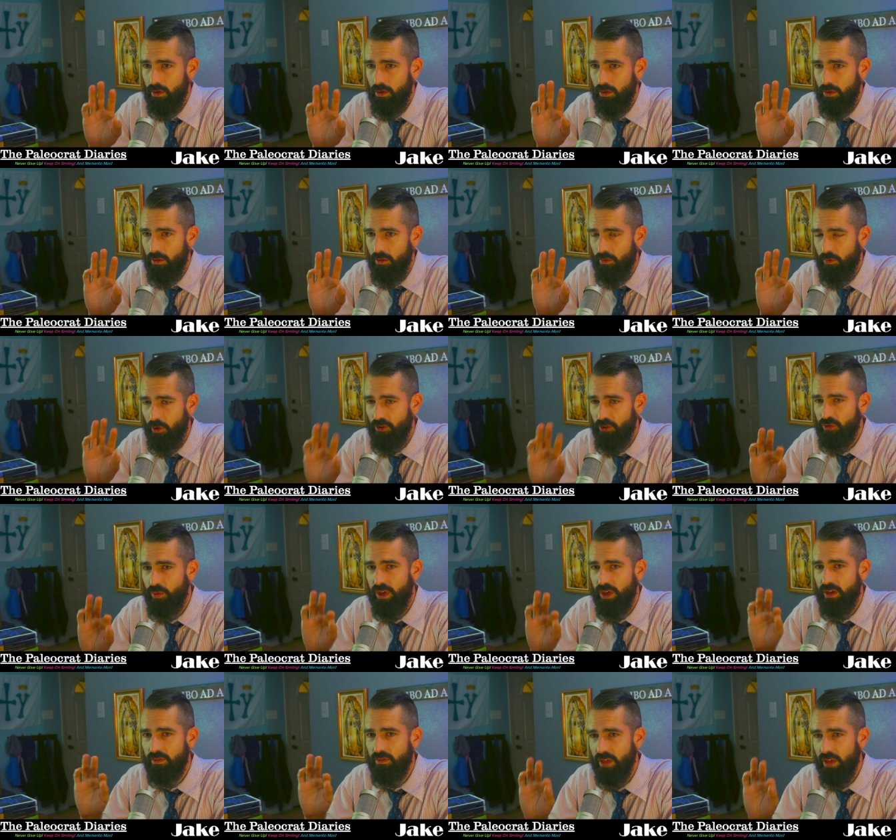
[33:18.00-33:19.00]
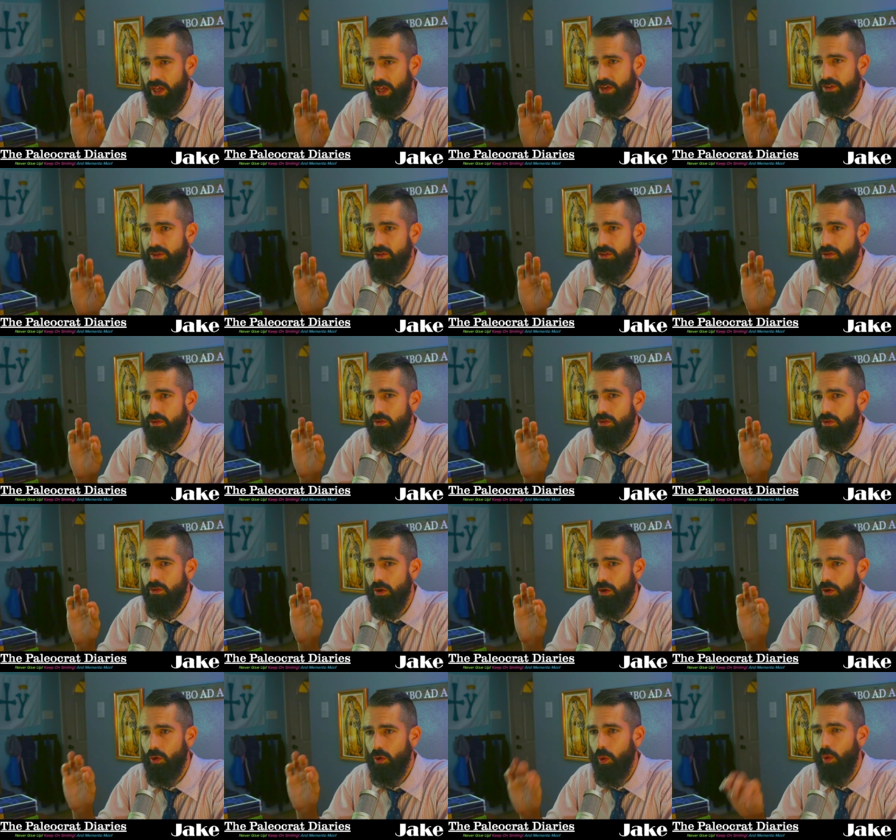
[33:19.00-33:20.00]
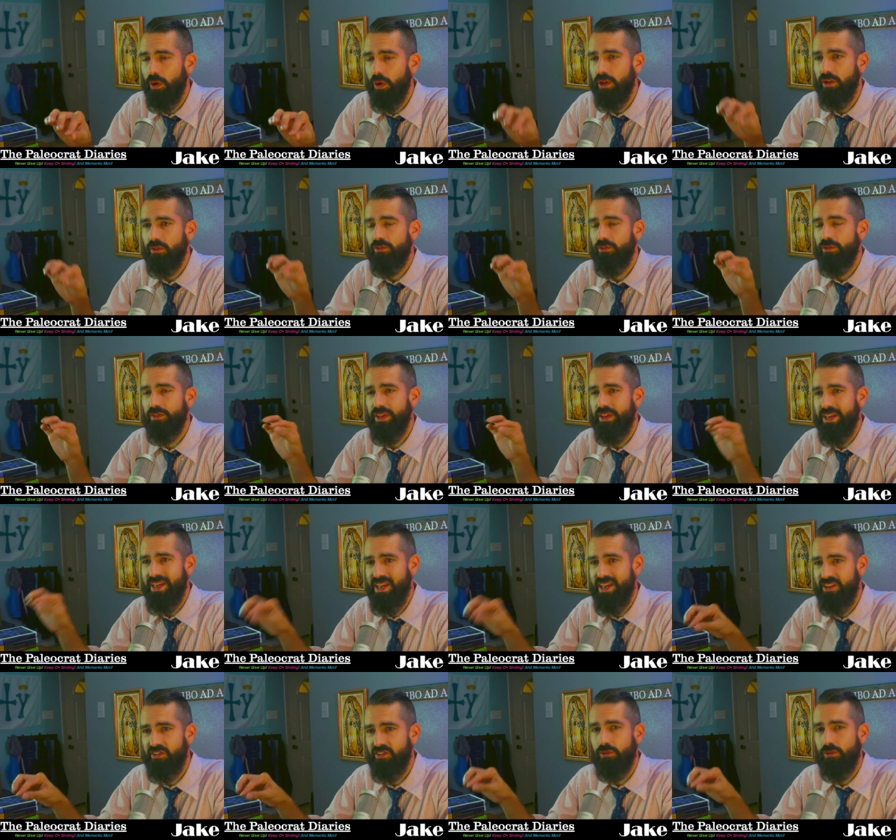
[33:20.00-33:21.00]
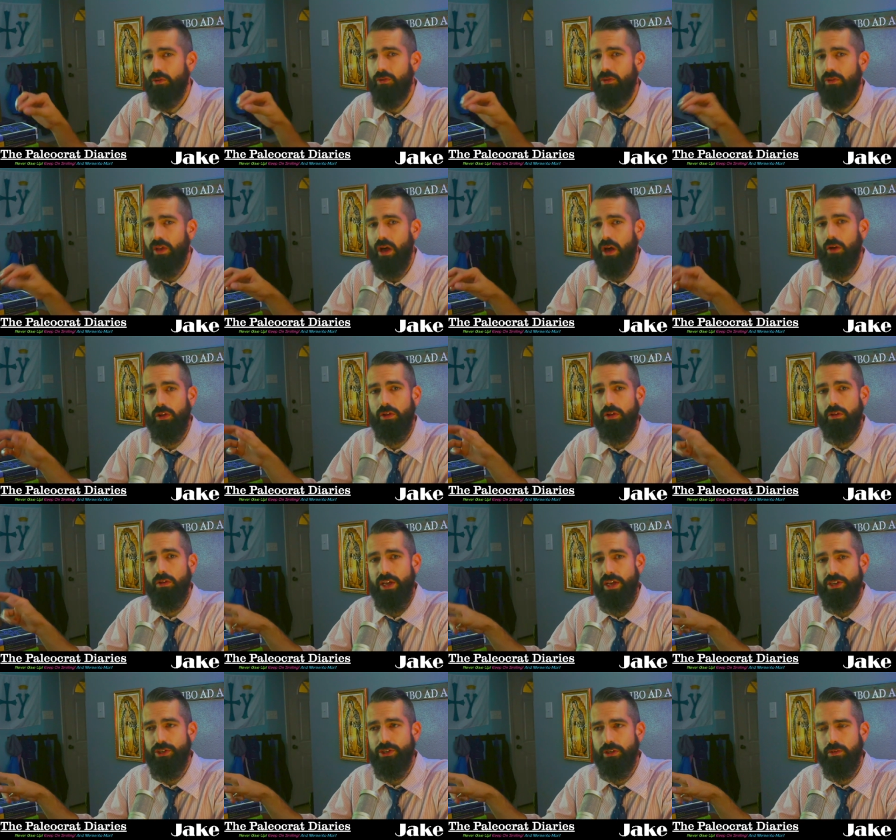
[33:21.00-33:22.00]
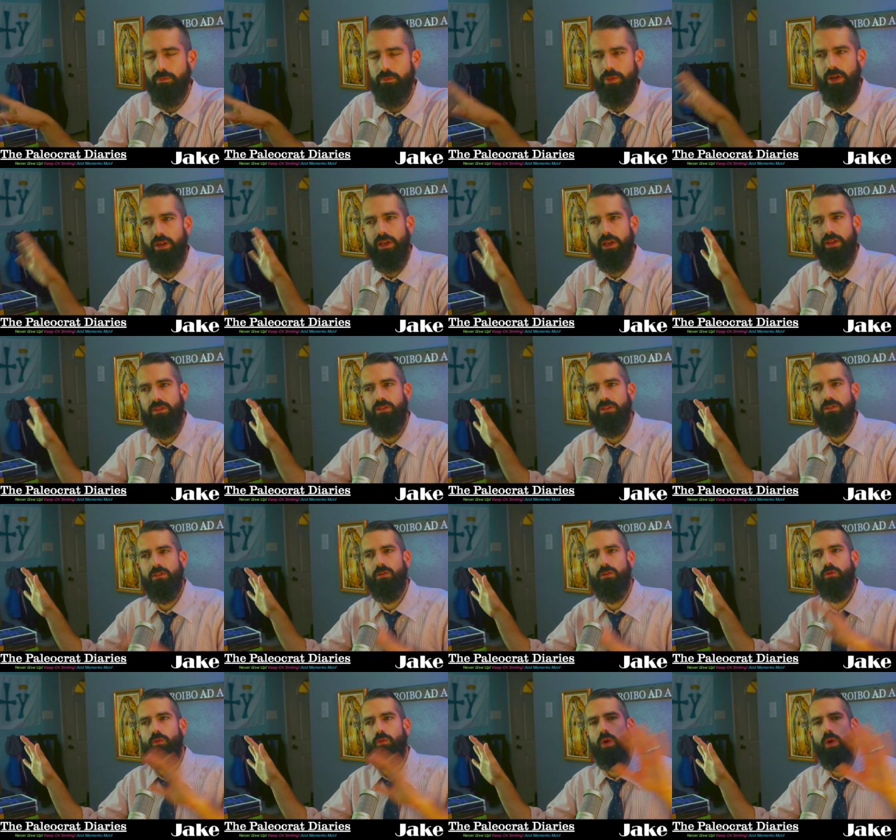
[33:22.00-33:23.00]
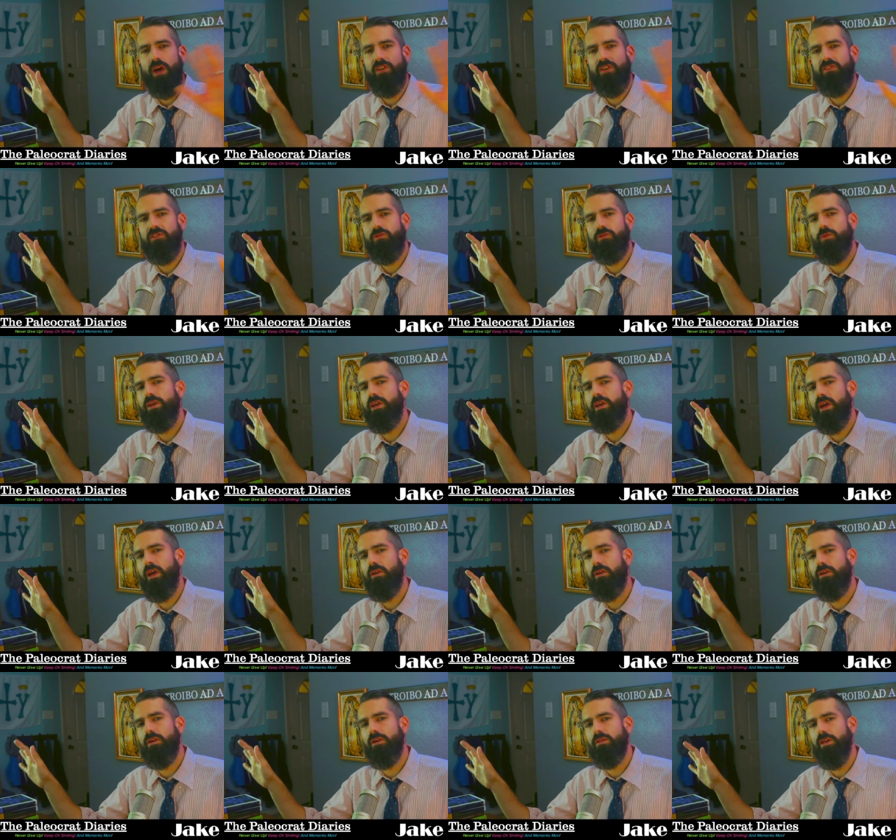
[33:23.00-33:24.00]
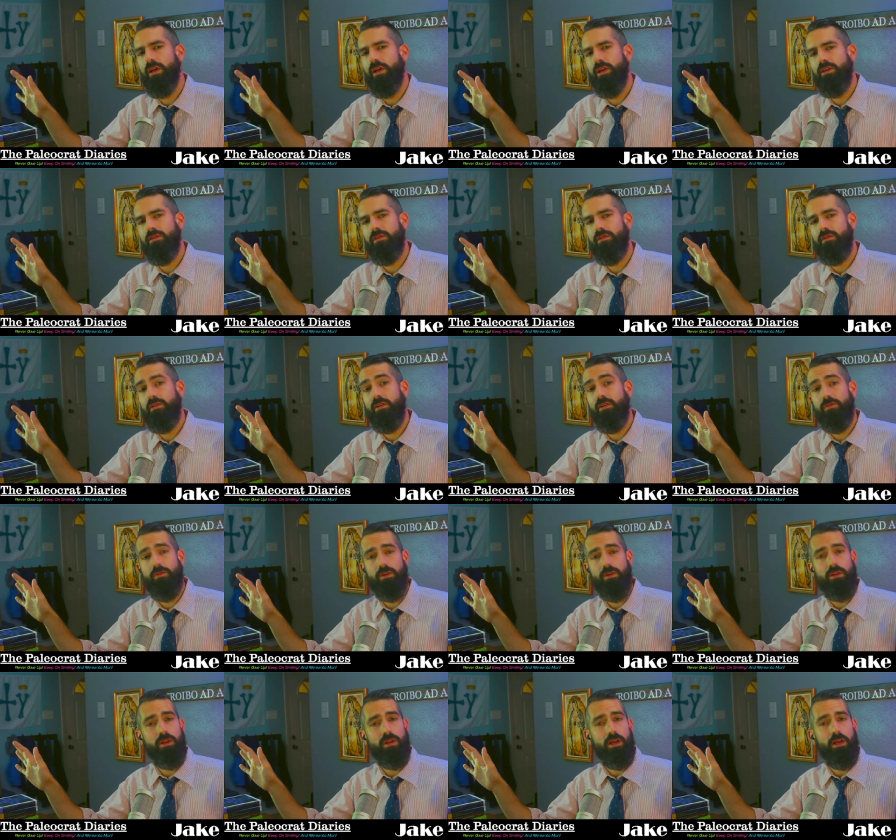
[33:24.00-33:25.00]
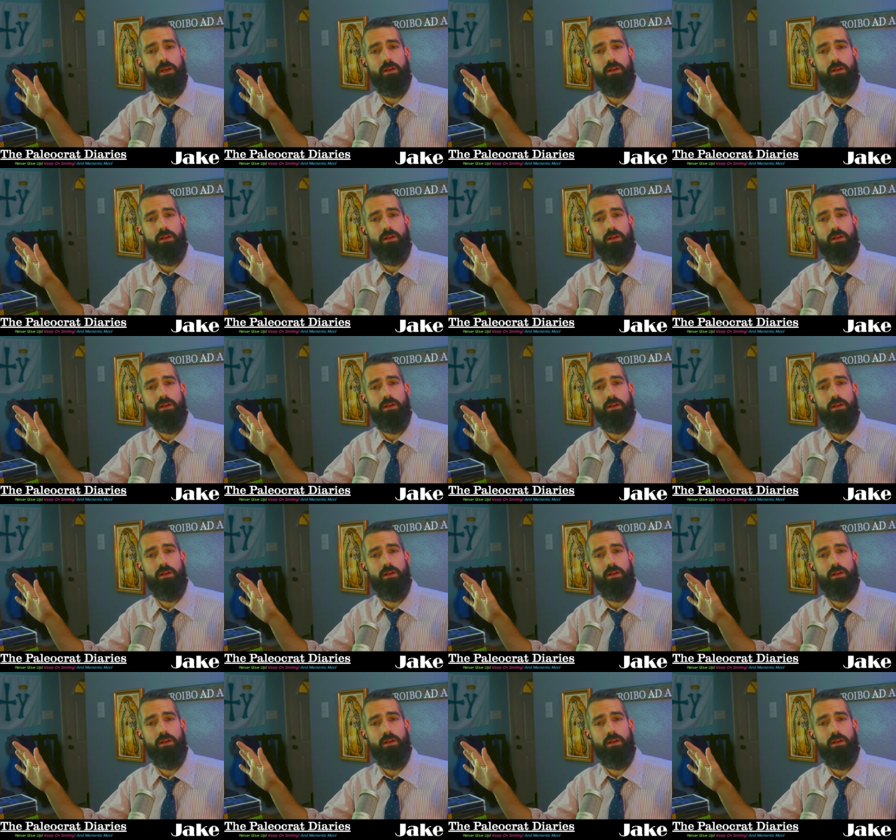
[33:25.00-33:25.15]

The first week of Lent, according to the Eastern calculation, but in the West, we calculate it differently.